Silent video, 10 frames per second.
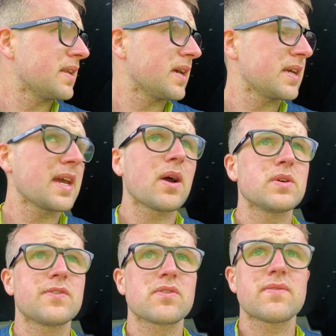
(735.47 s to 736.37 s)
Yeah, I
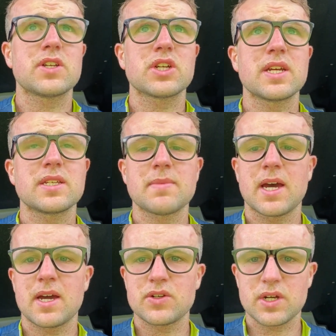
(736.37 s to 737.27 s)
was forever chasing my
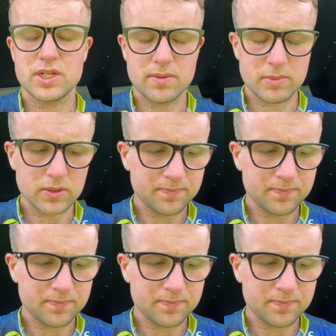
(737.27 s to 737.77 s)
hydration, but